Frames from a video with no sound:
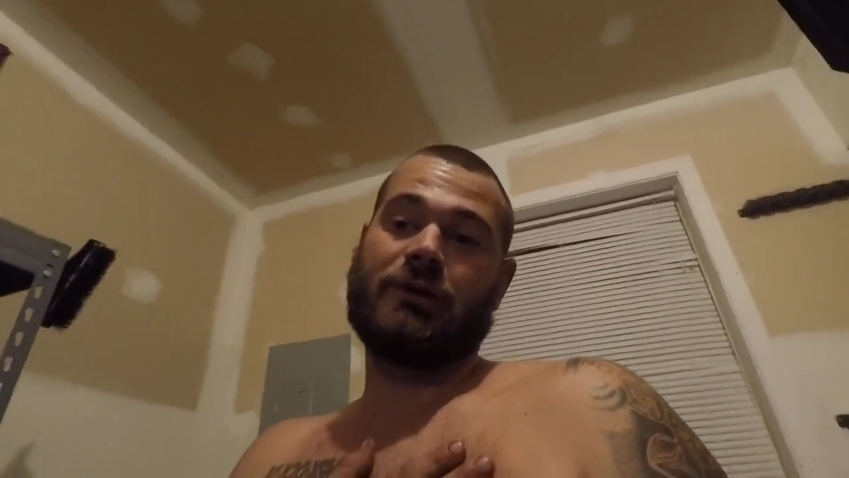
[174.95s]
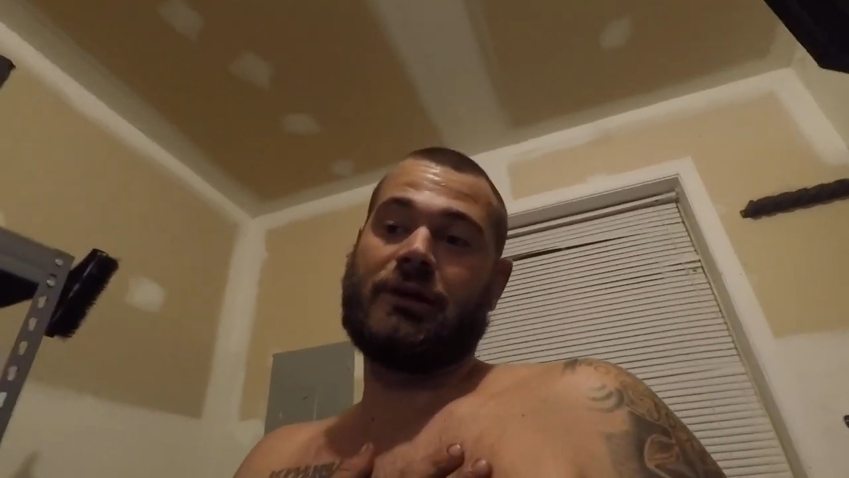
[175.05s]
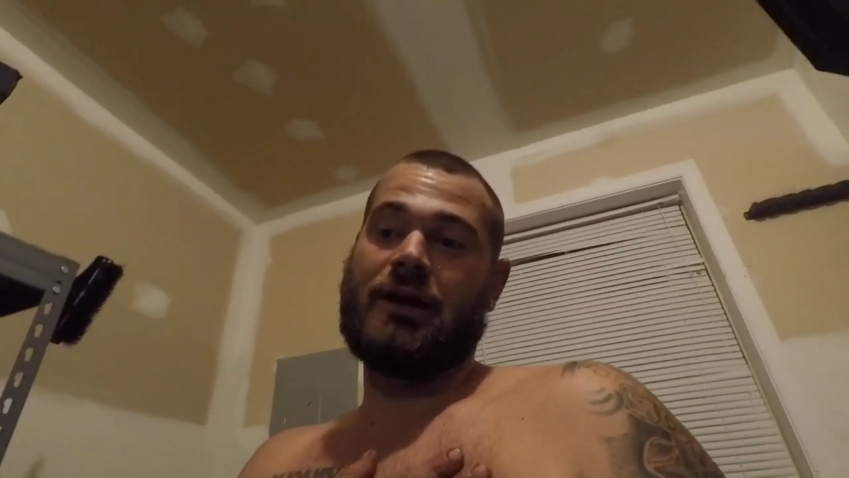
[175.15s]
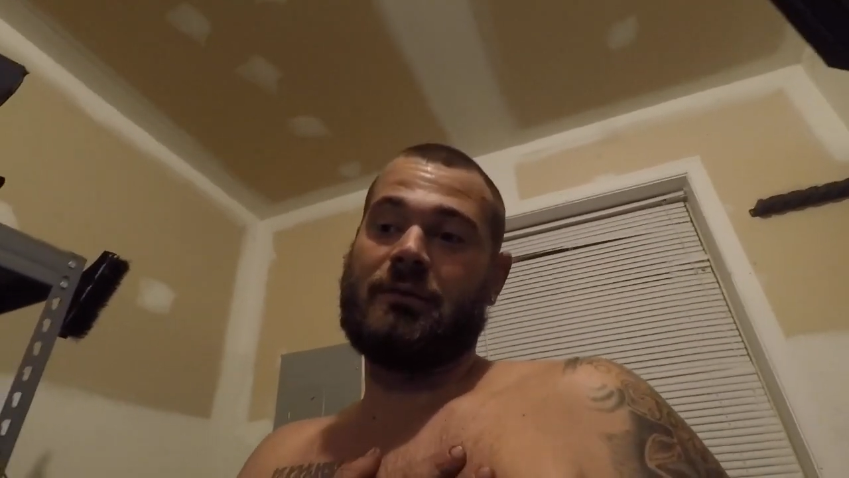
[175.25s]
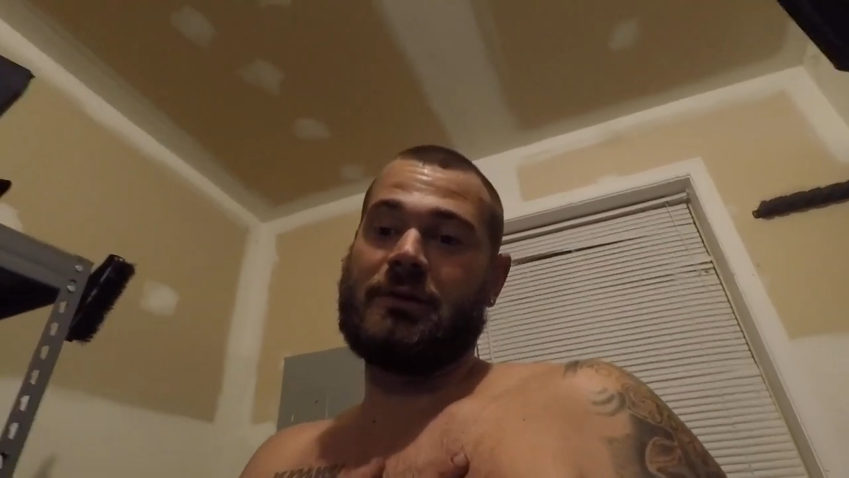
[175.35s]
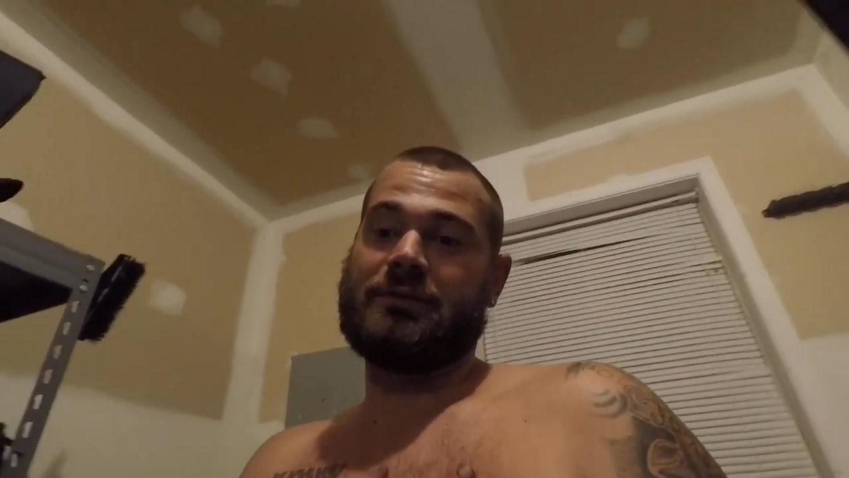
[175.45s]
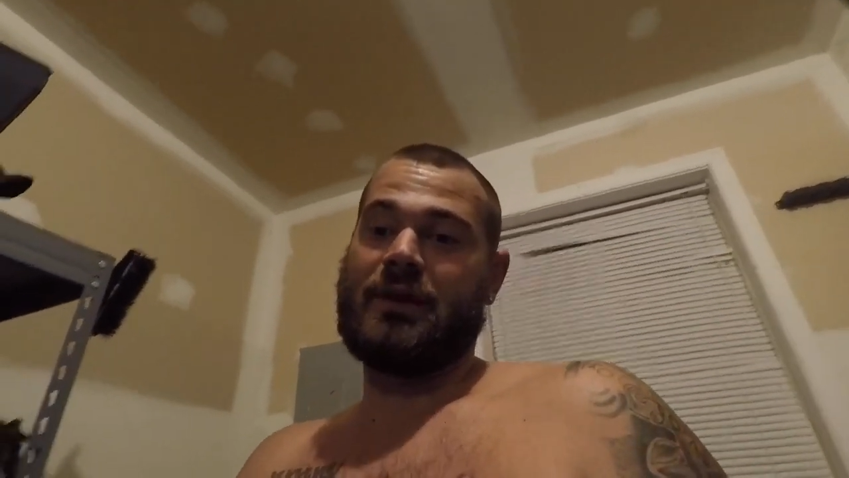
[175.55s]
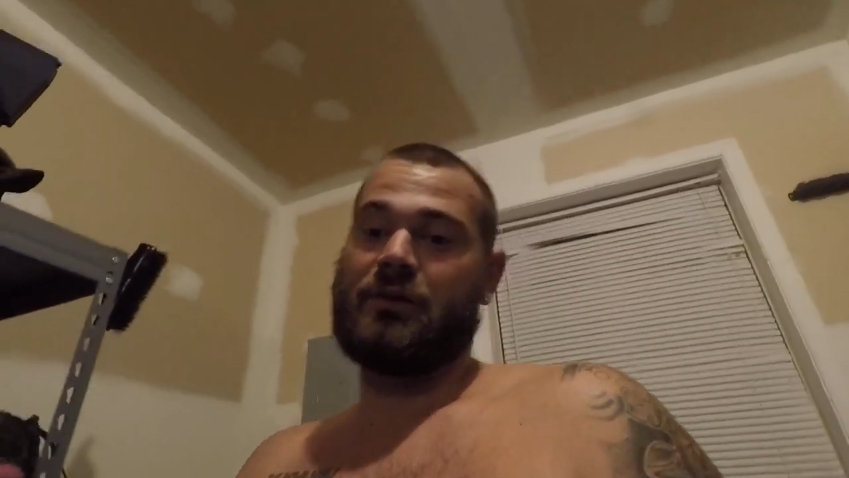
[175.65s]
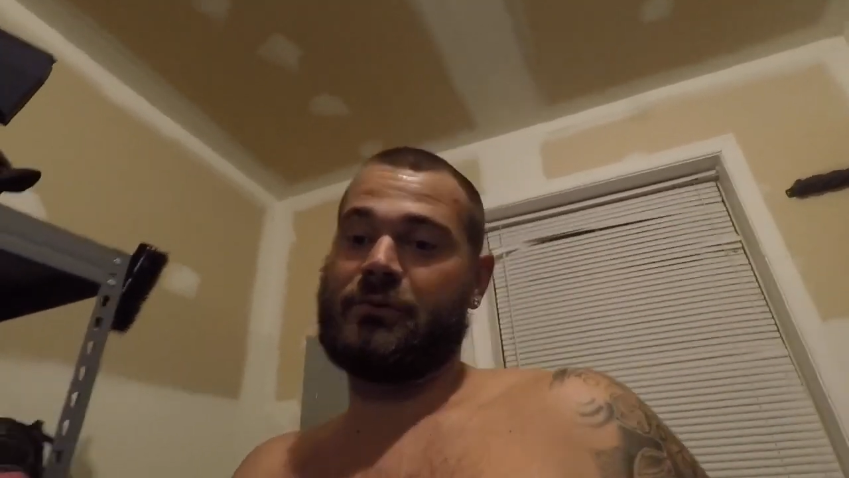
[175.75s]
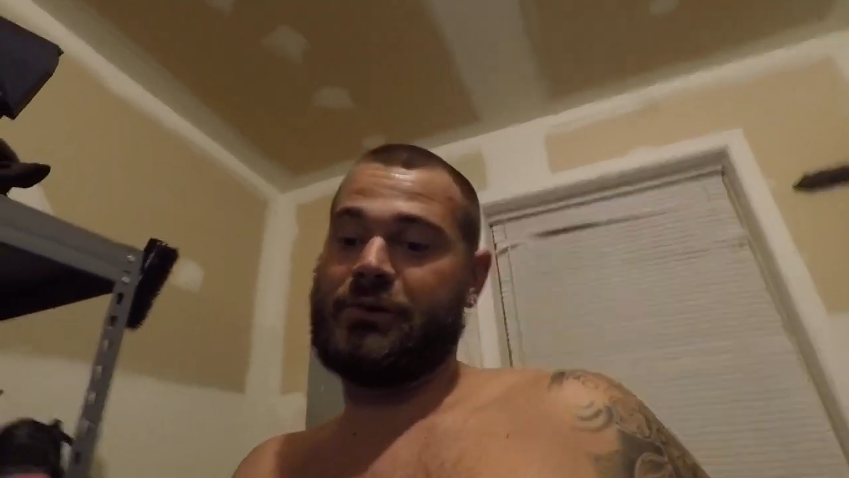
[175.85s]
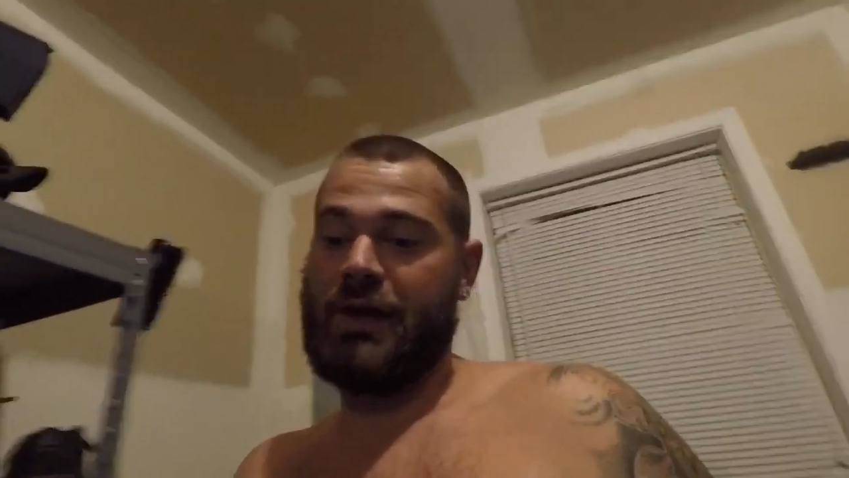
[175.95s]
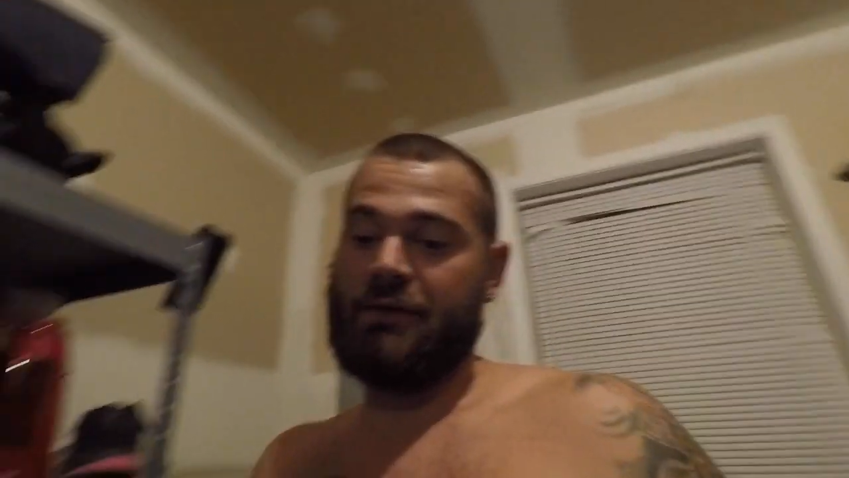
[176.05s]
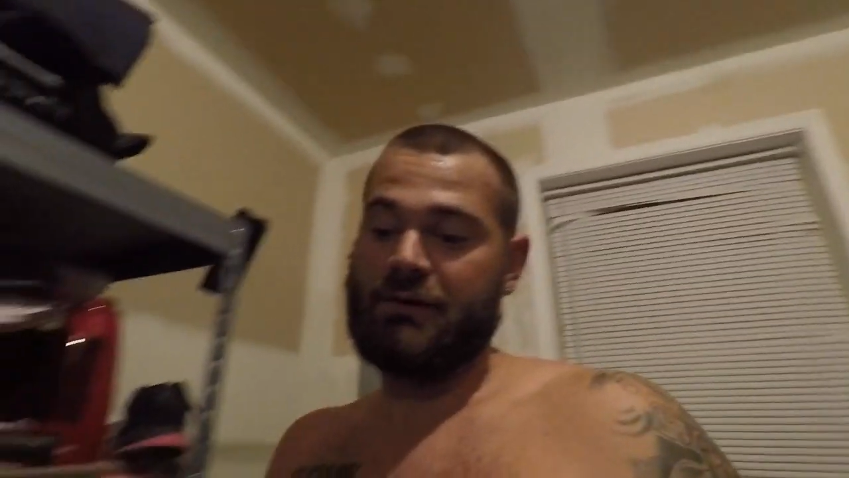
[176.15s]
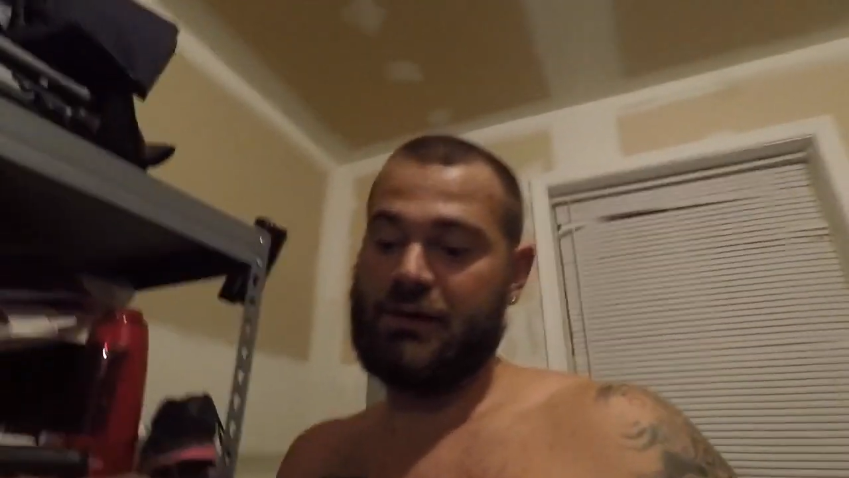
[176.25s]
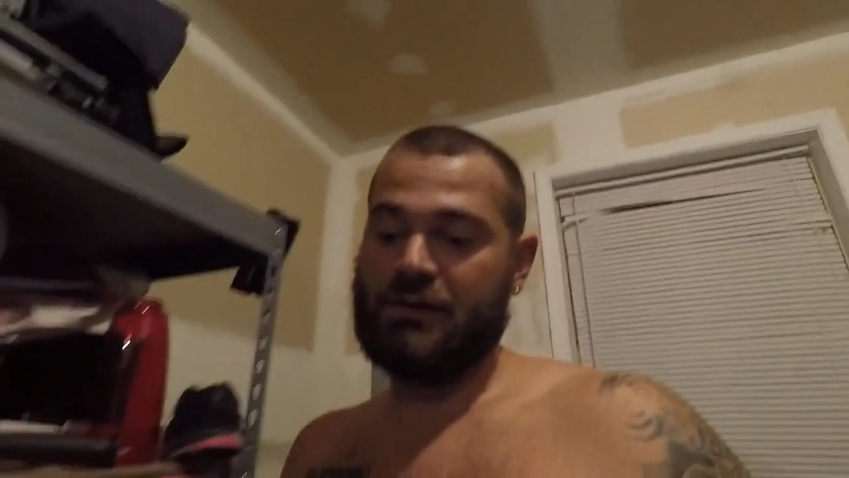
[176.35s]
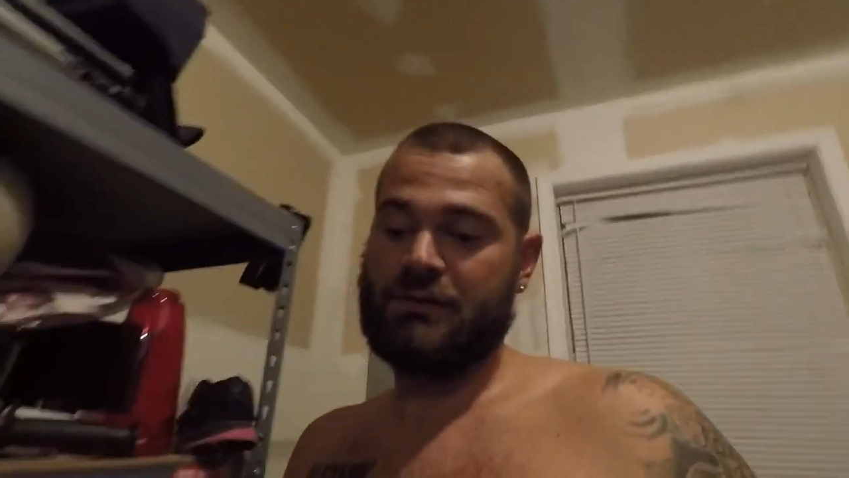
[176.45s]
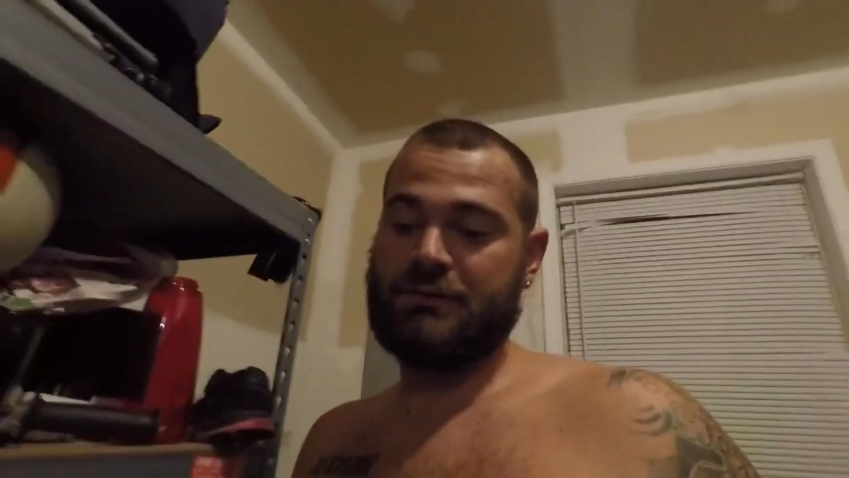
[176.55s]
today because I don't really have any